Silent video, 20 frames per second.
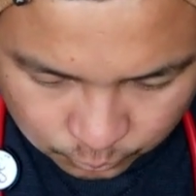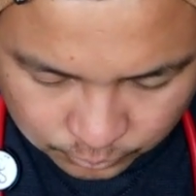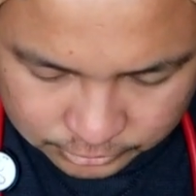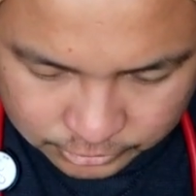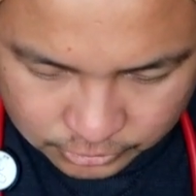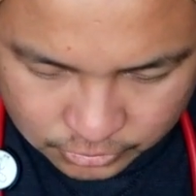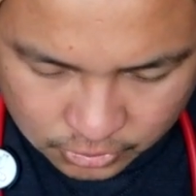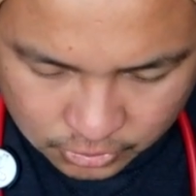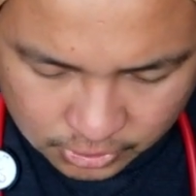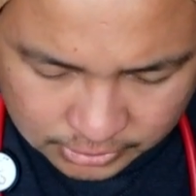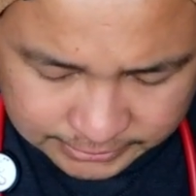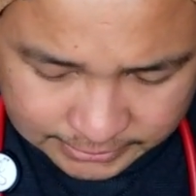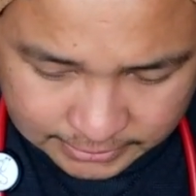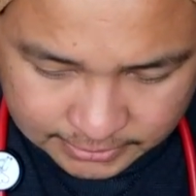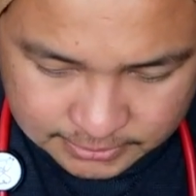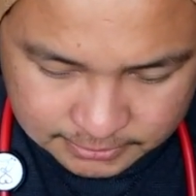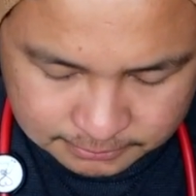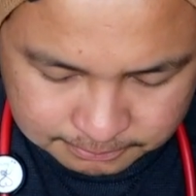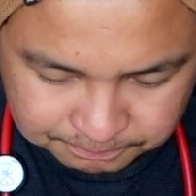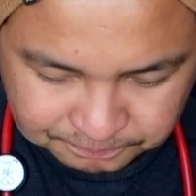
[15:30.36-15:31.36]
what do you call
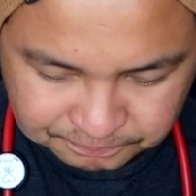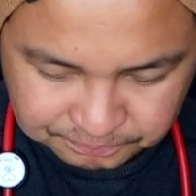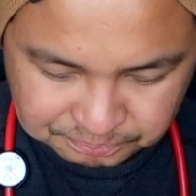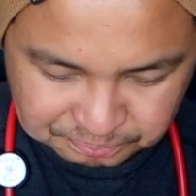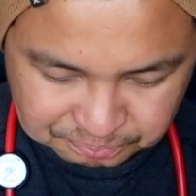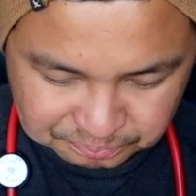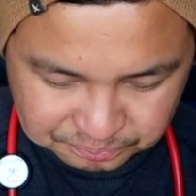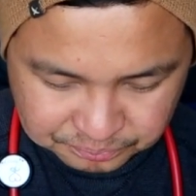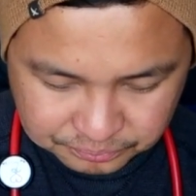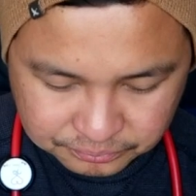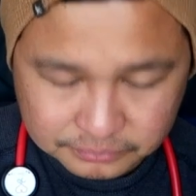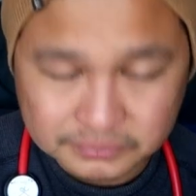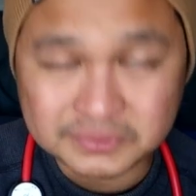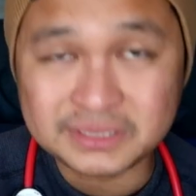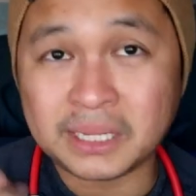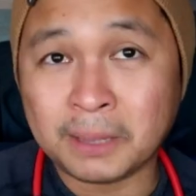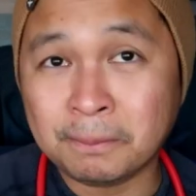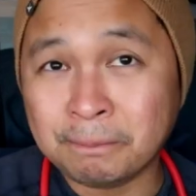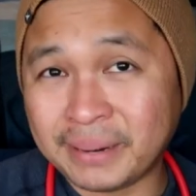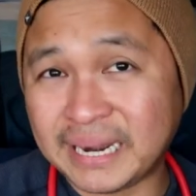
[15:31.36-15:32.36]
this,
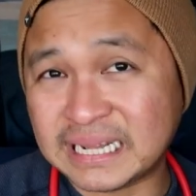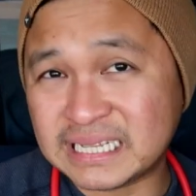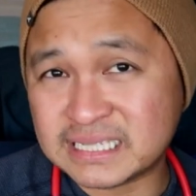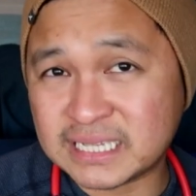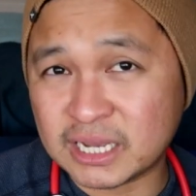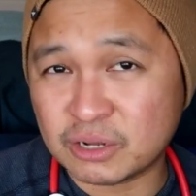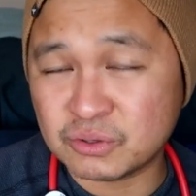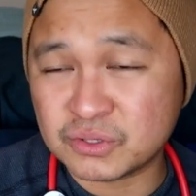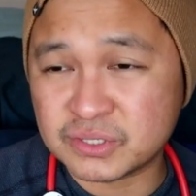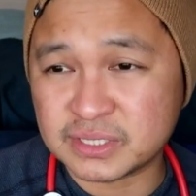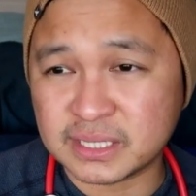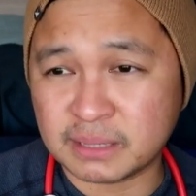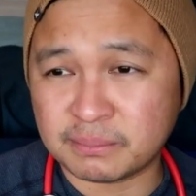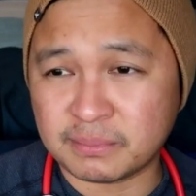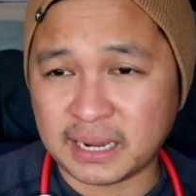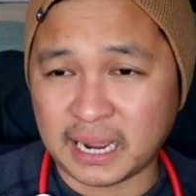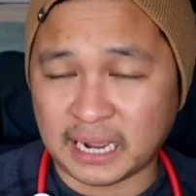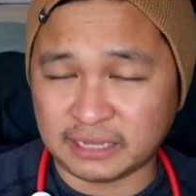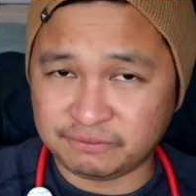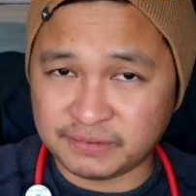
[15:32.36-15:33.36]
breath sounds na
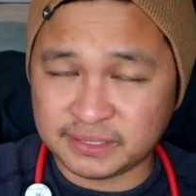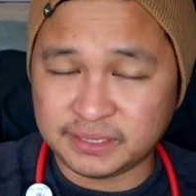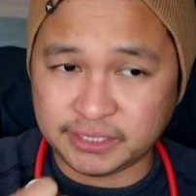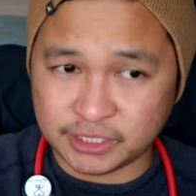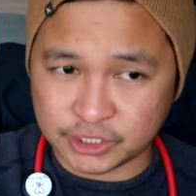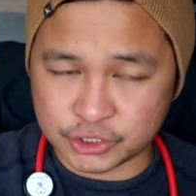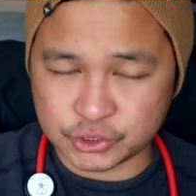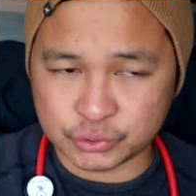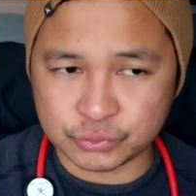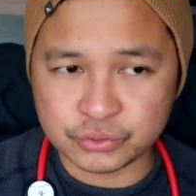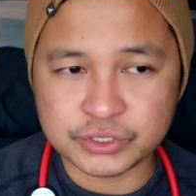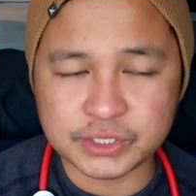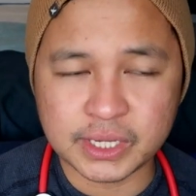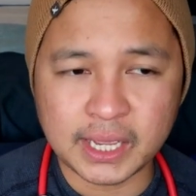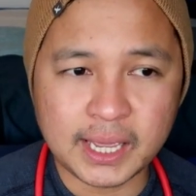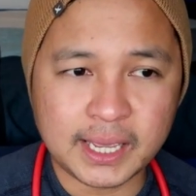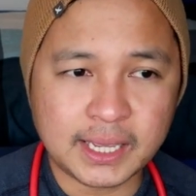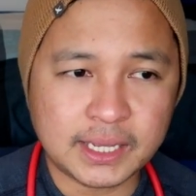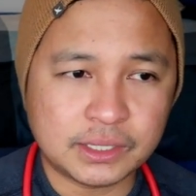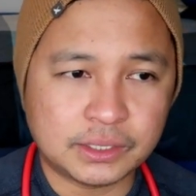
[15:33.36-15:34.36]
mga adventitious.
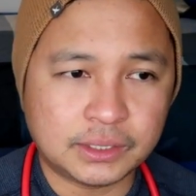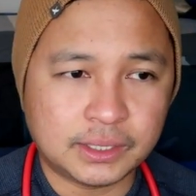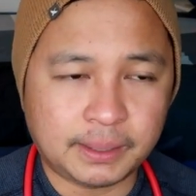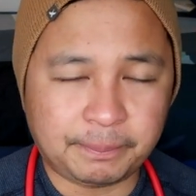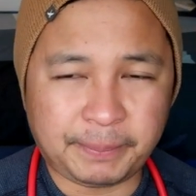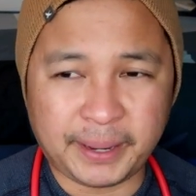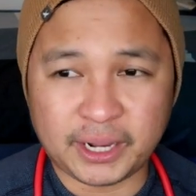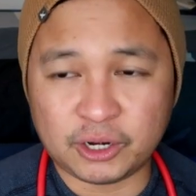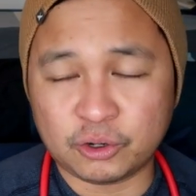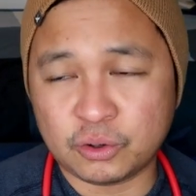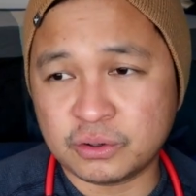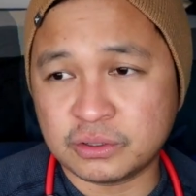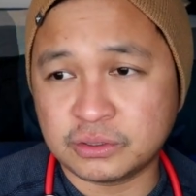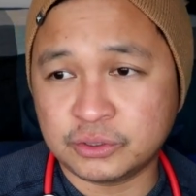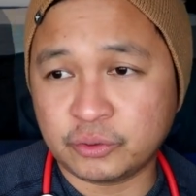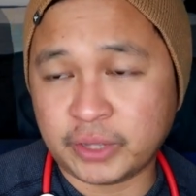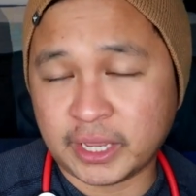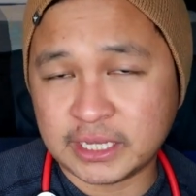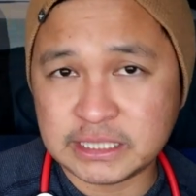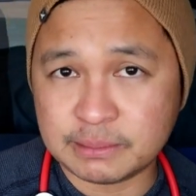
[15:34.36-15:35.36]
Pero
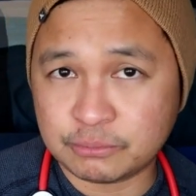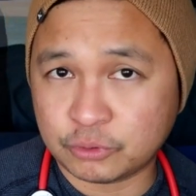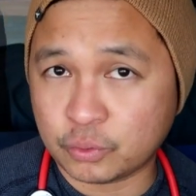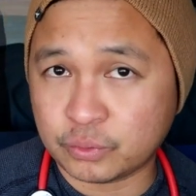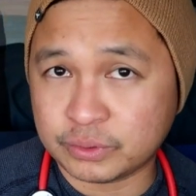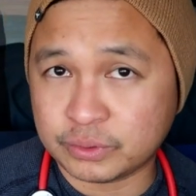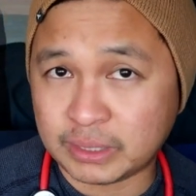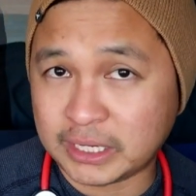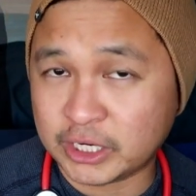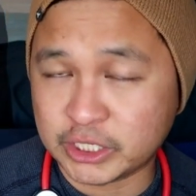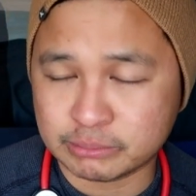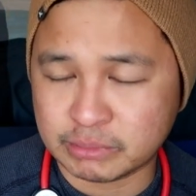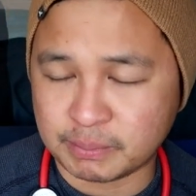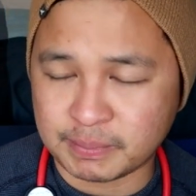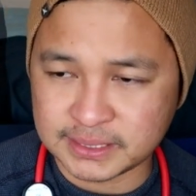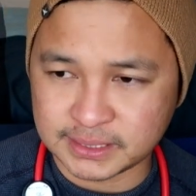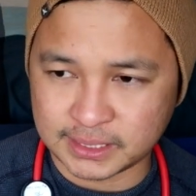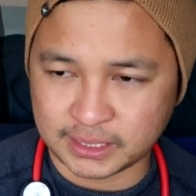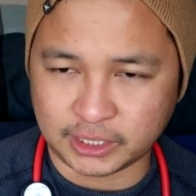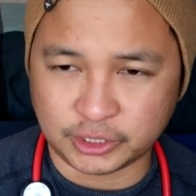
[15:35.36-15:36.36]
nung exam ko, walang
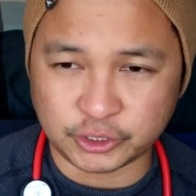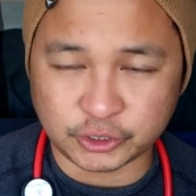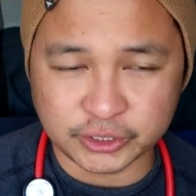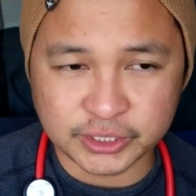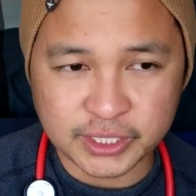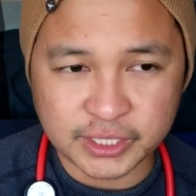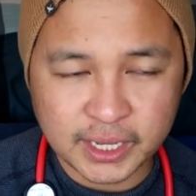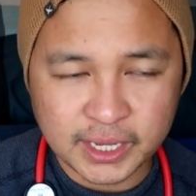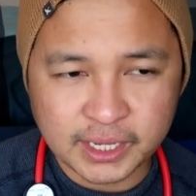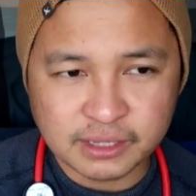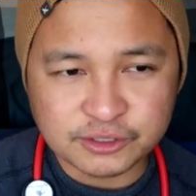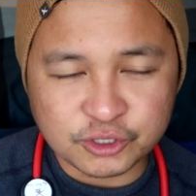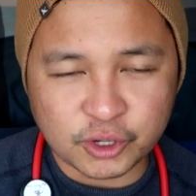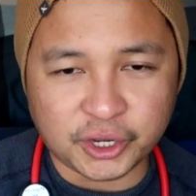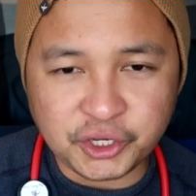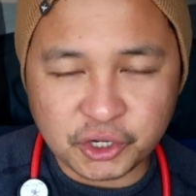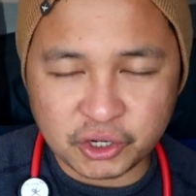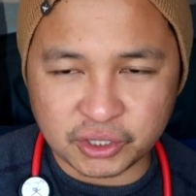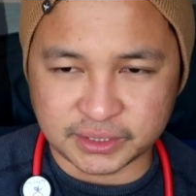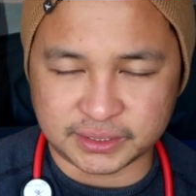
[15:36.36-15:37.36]
lumabas na ganun. So,
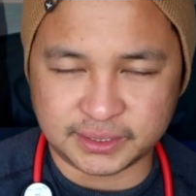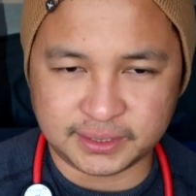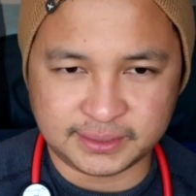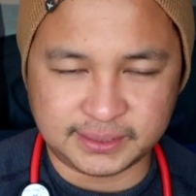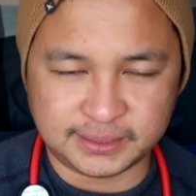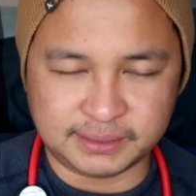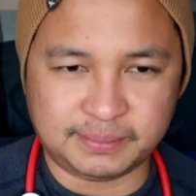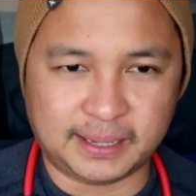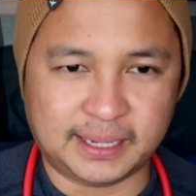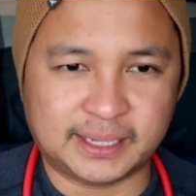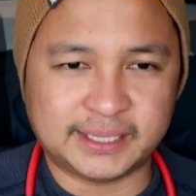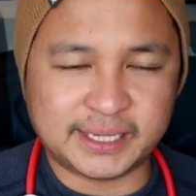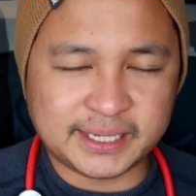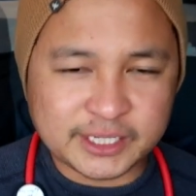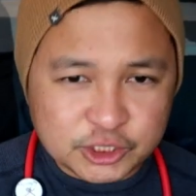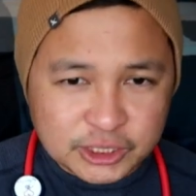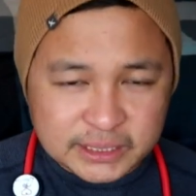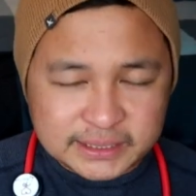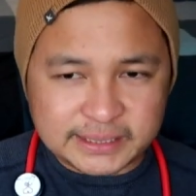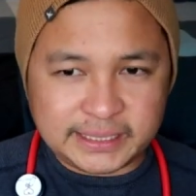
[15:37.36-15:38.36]
ayun, diba?
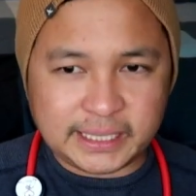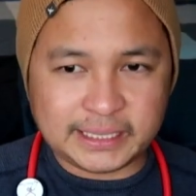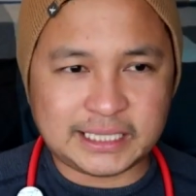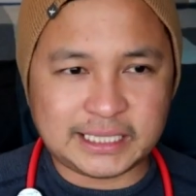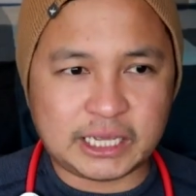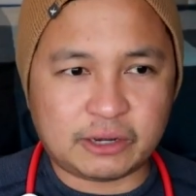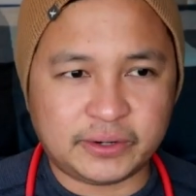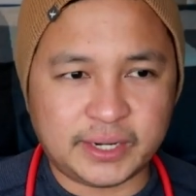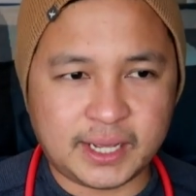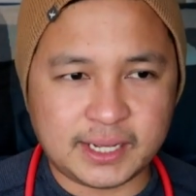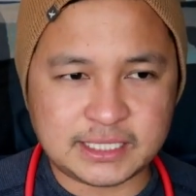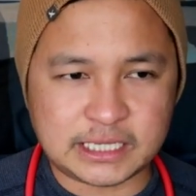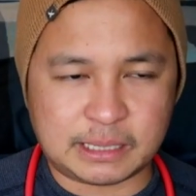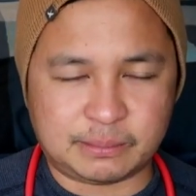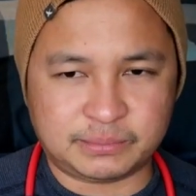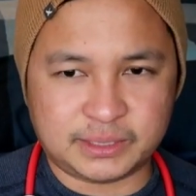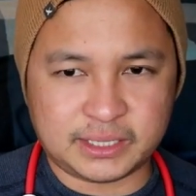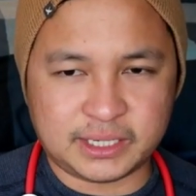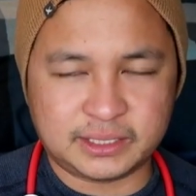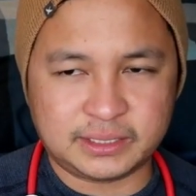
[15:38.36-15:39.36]
Nasunod na take na ako na
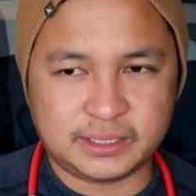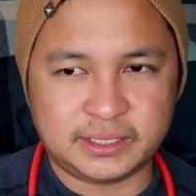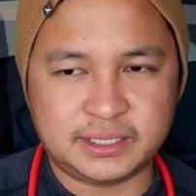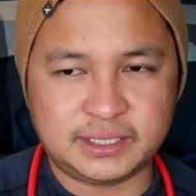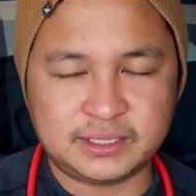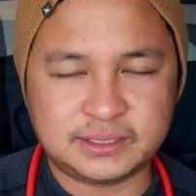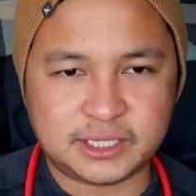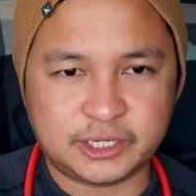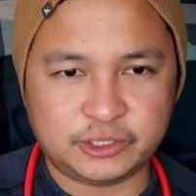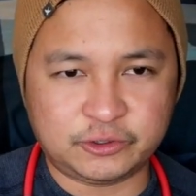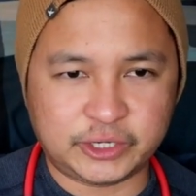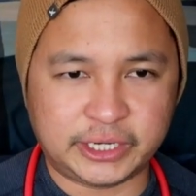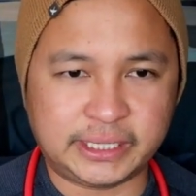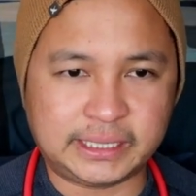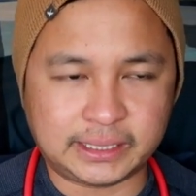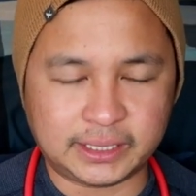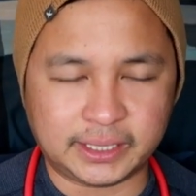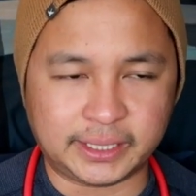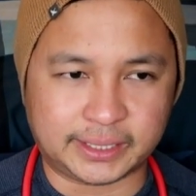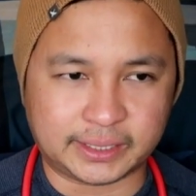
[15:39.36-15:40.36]
exam, in-start ko na
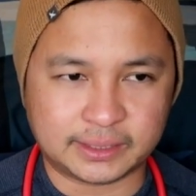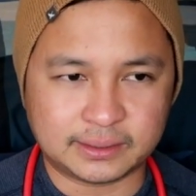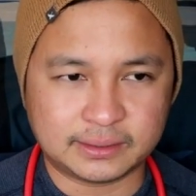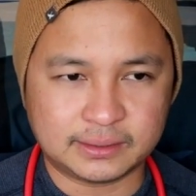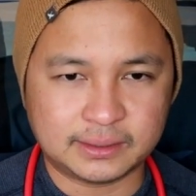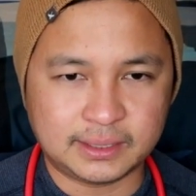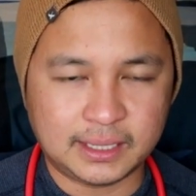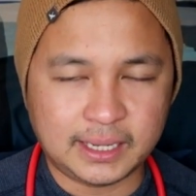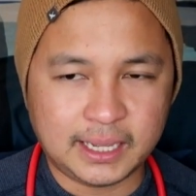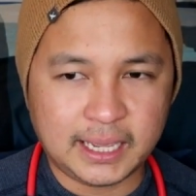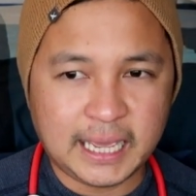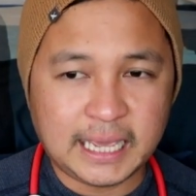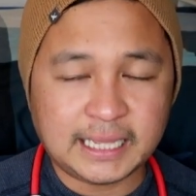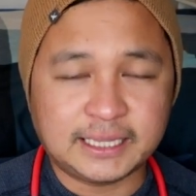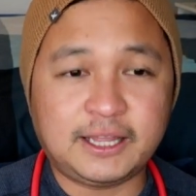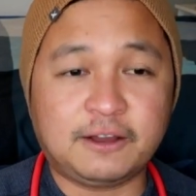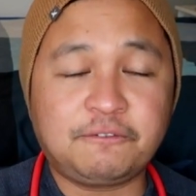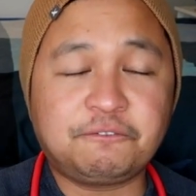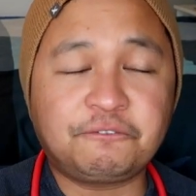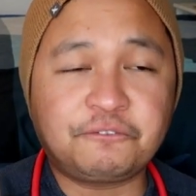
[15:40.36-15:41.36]
yung clip.
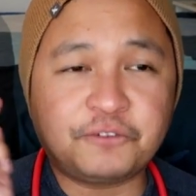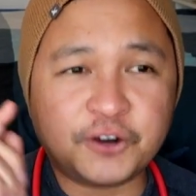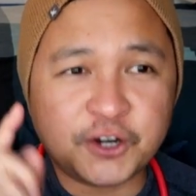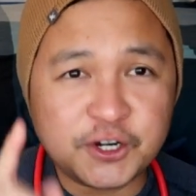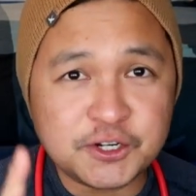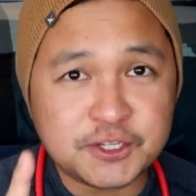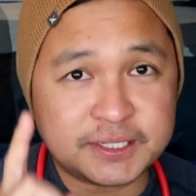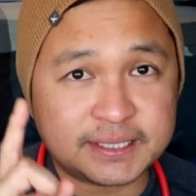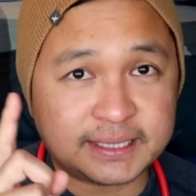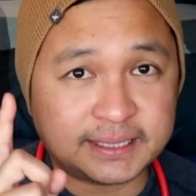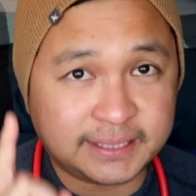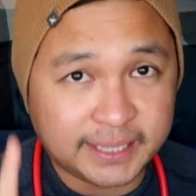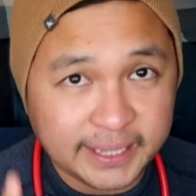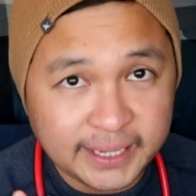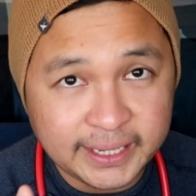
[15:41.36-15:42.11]
The first